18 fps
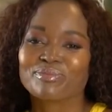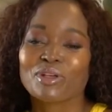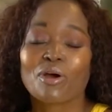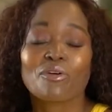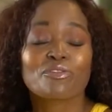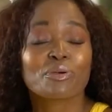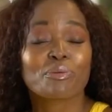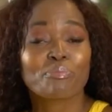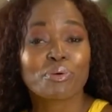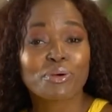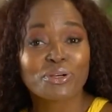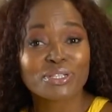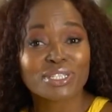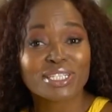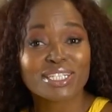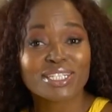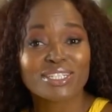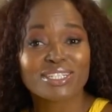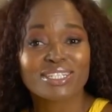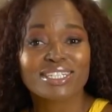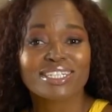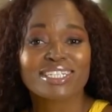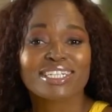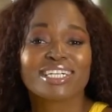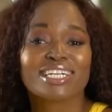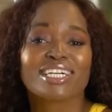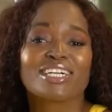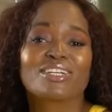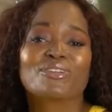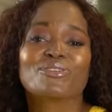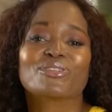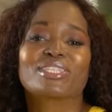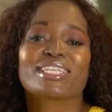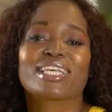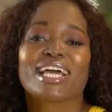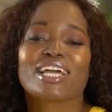of the person you're
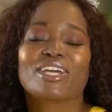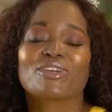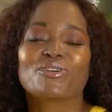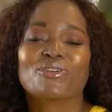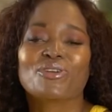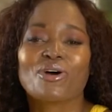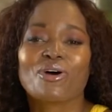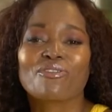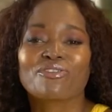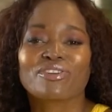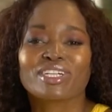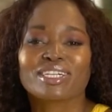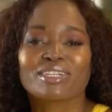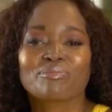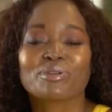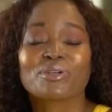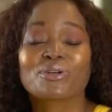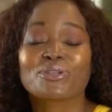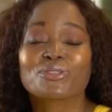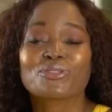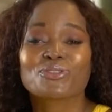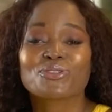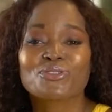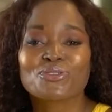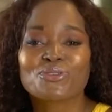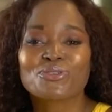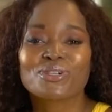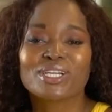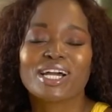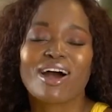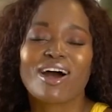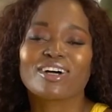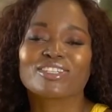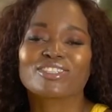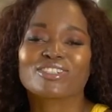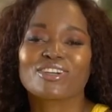saying you're loving, because you truly
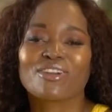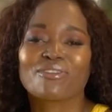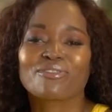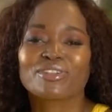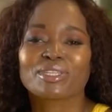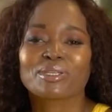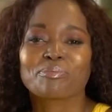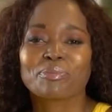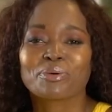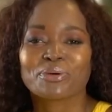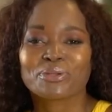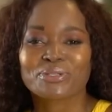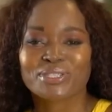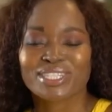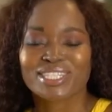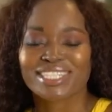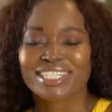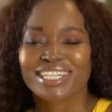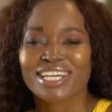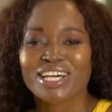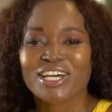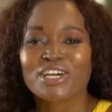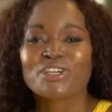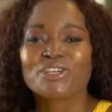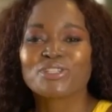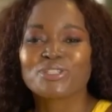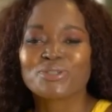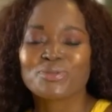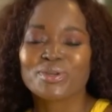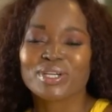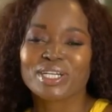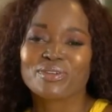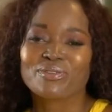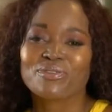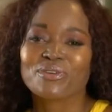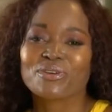aren't loving the person. You're doing
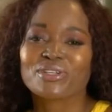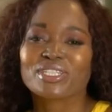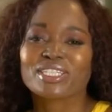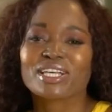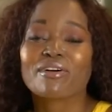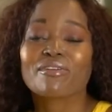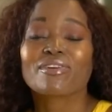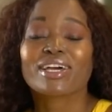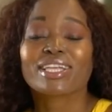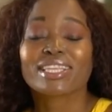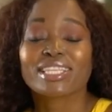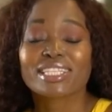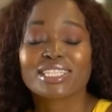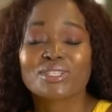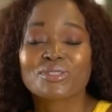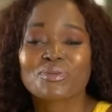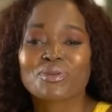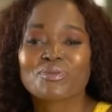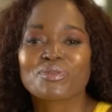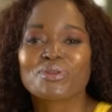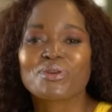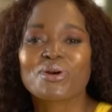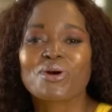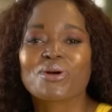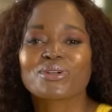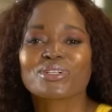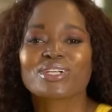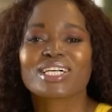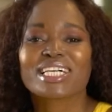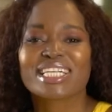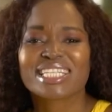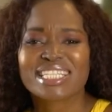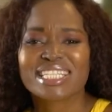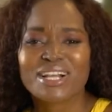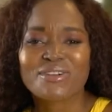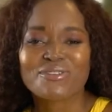it for yourself. And this is what we call
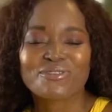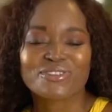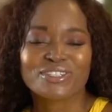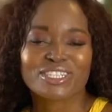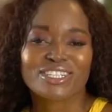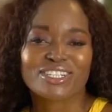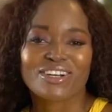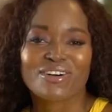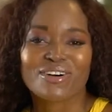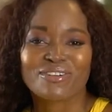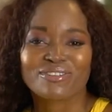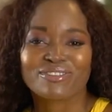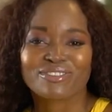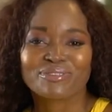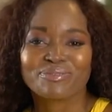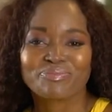selfish love.